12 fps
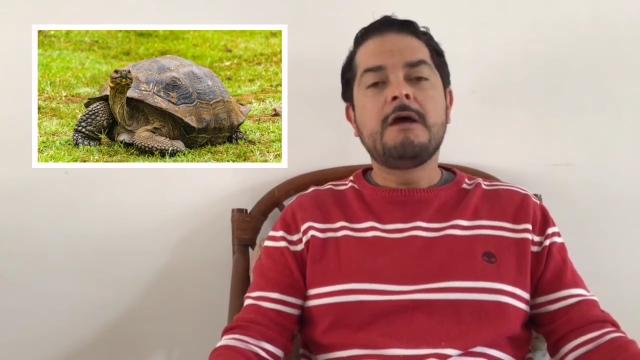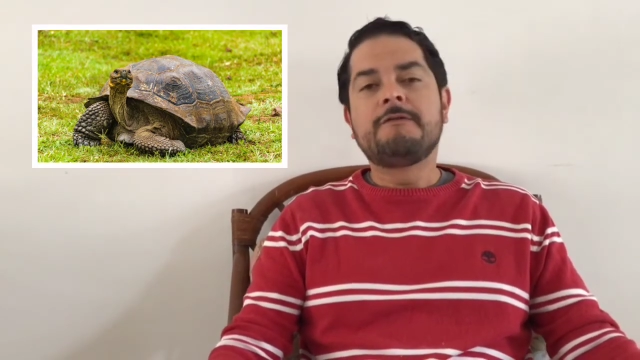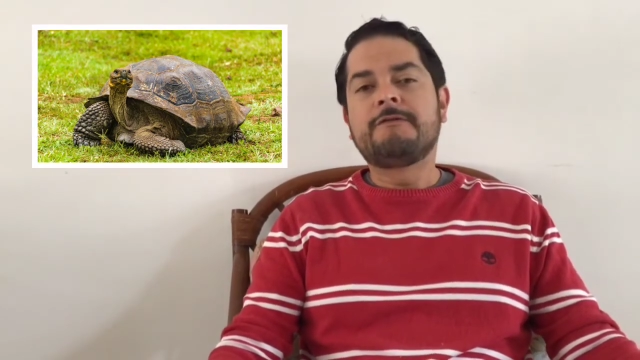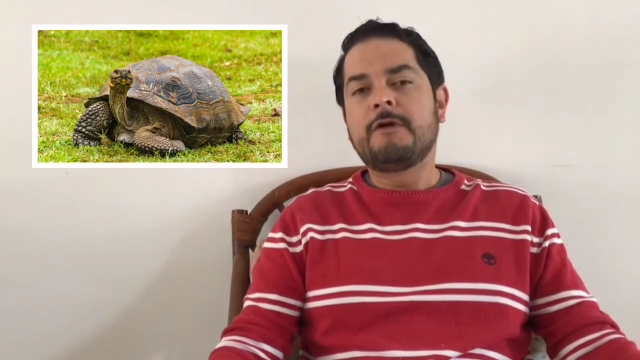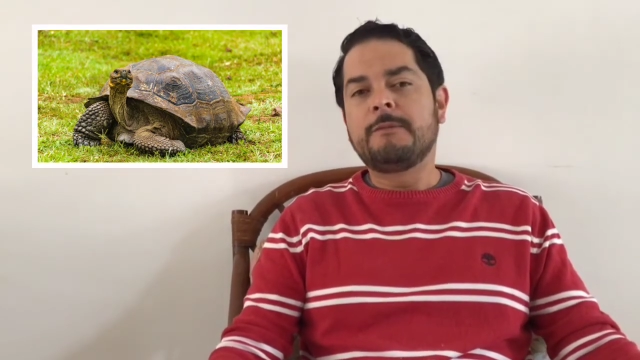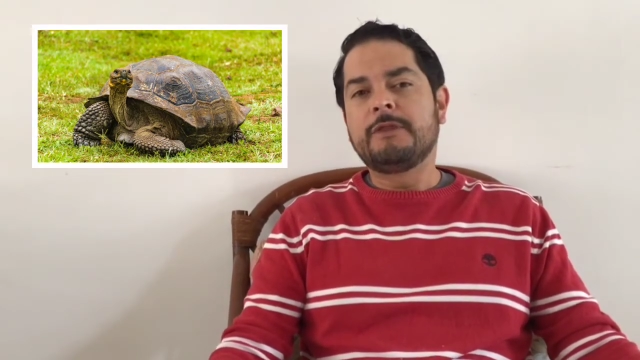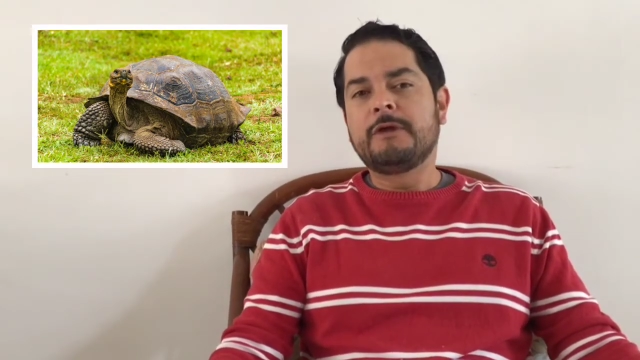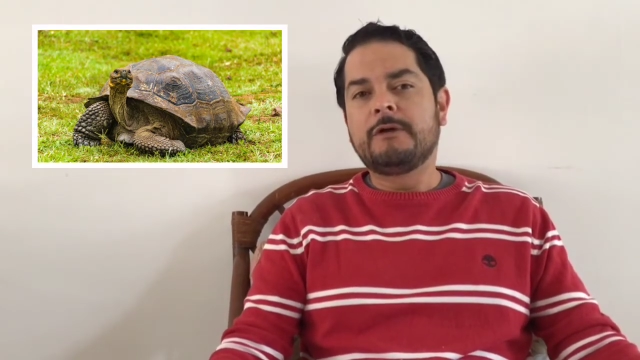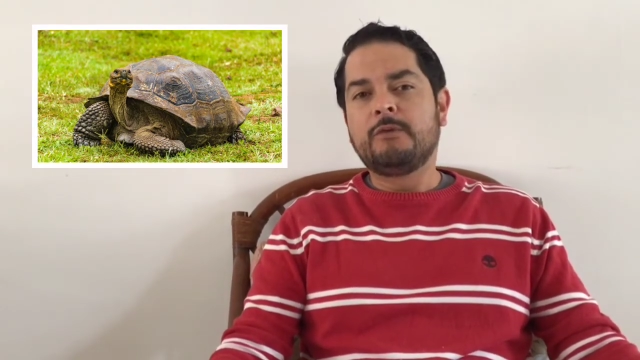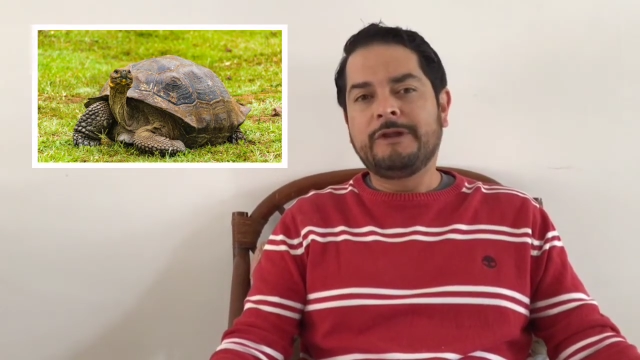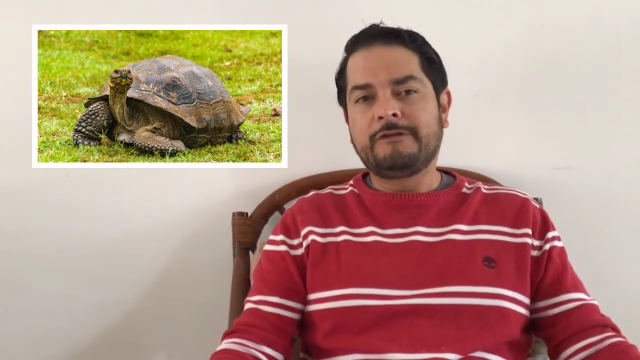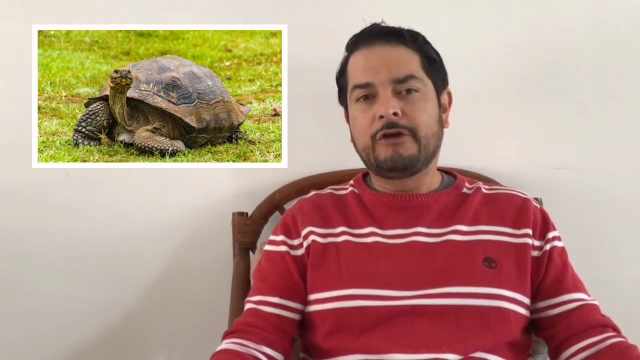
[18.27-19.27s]
from the
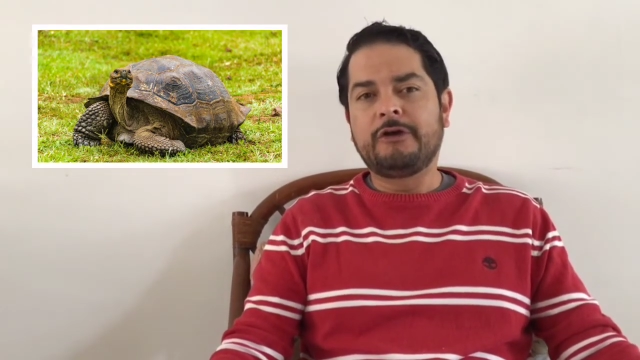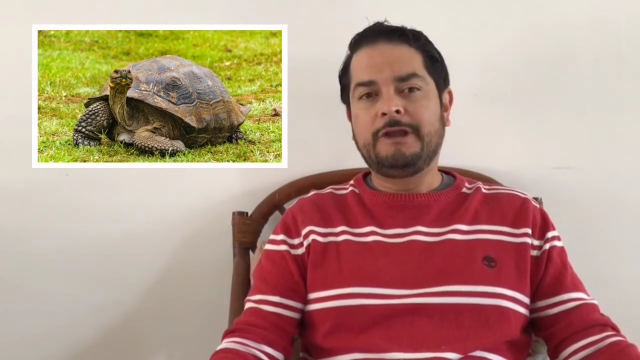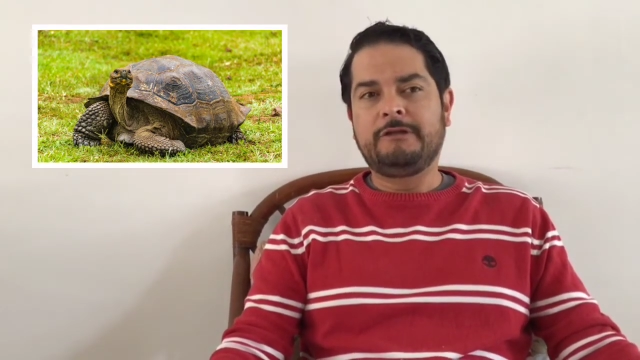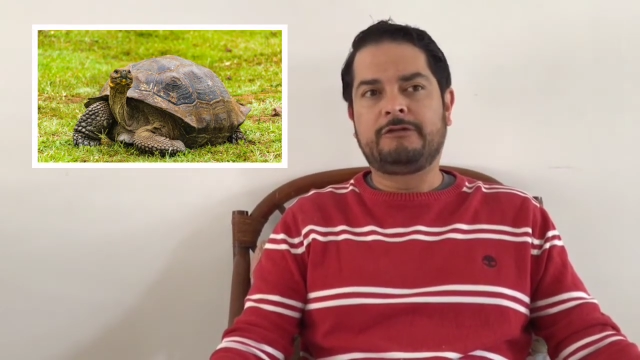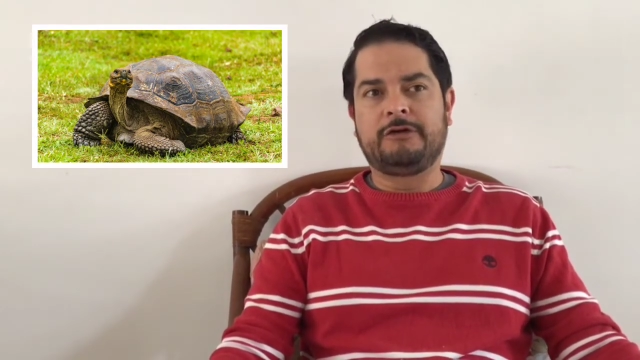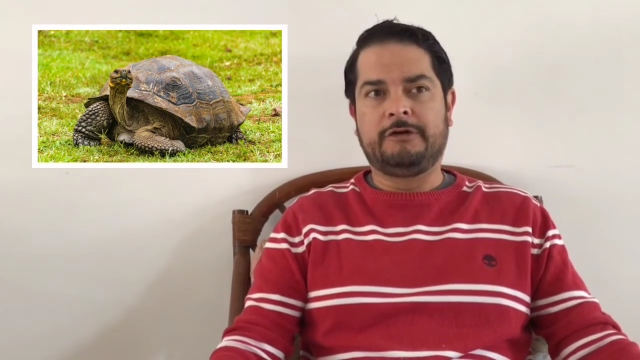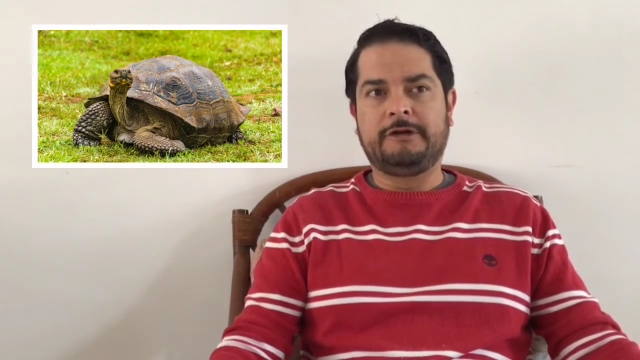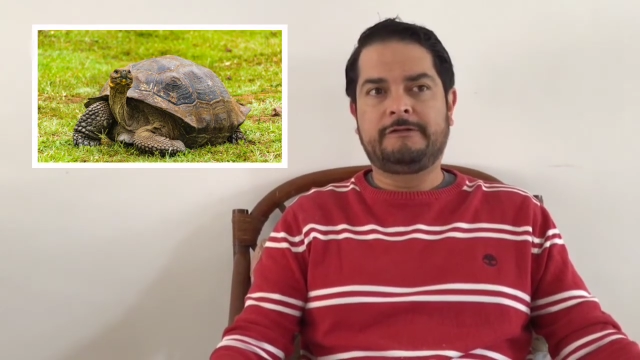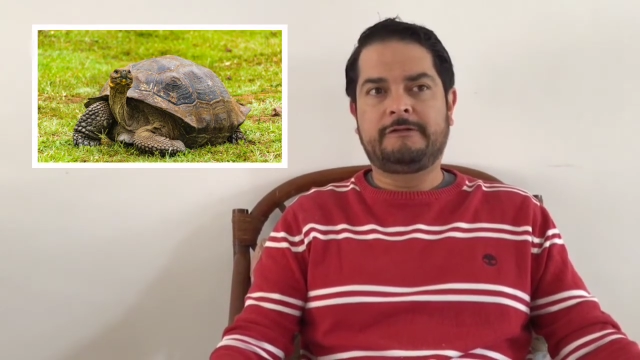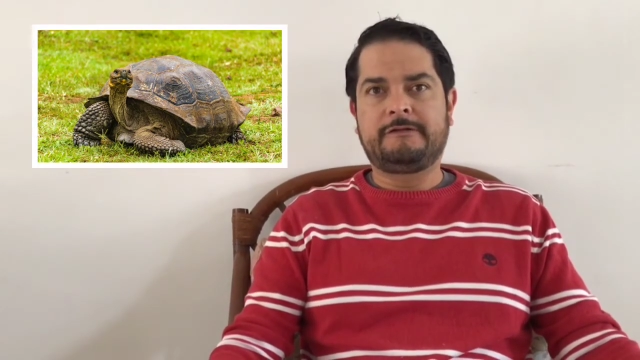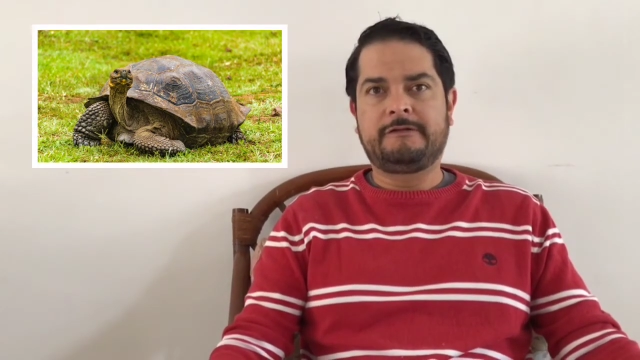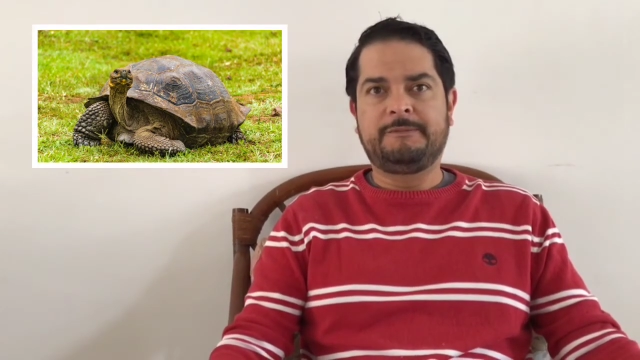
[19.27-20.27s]
returning
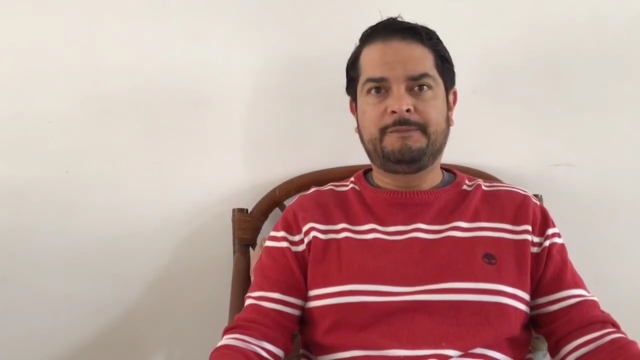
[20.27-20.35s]
tourists.